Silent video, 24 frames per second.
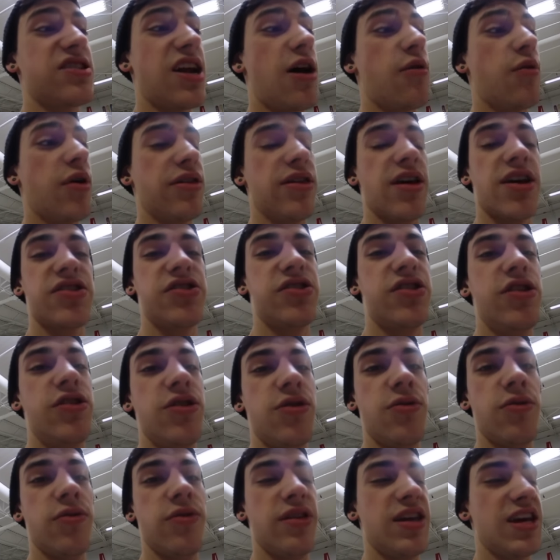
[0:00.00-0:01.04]
is not with us to
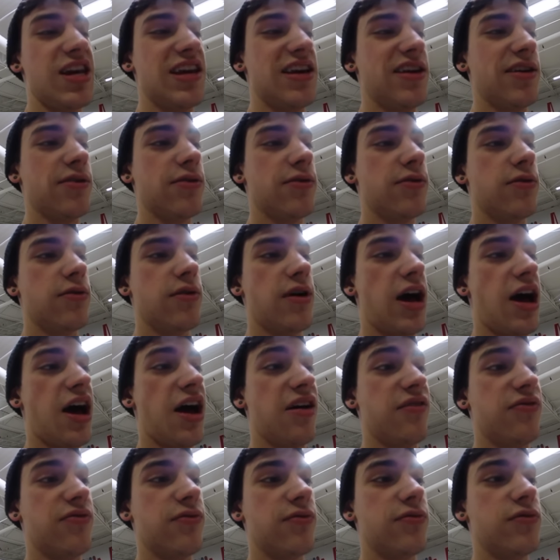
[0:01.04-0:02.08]
do the
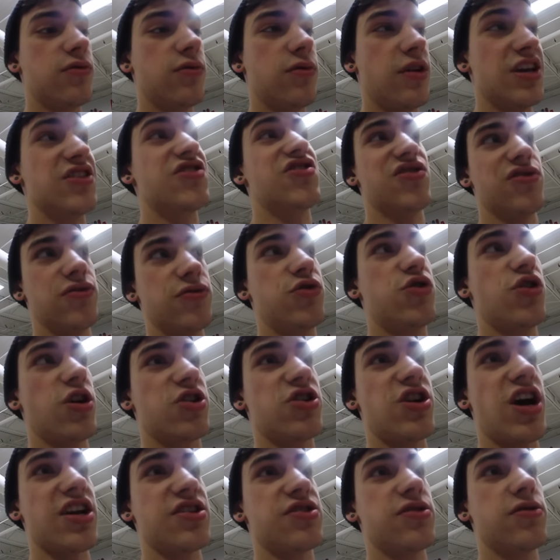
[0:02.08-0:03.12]
uh, his
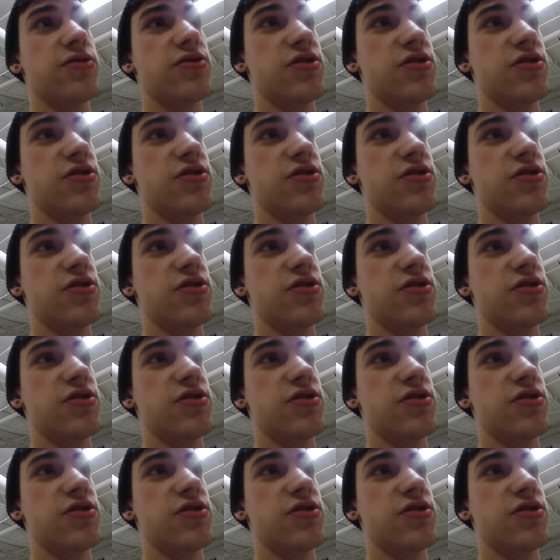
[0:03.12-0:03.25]
trick shots,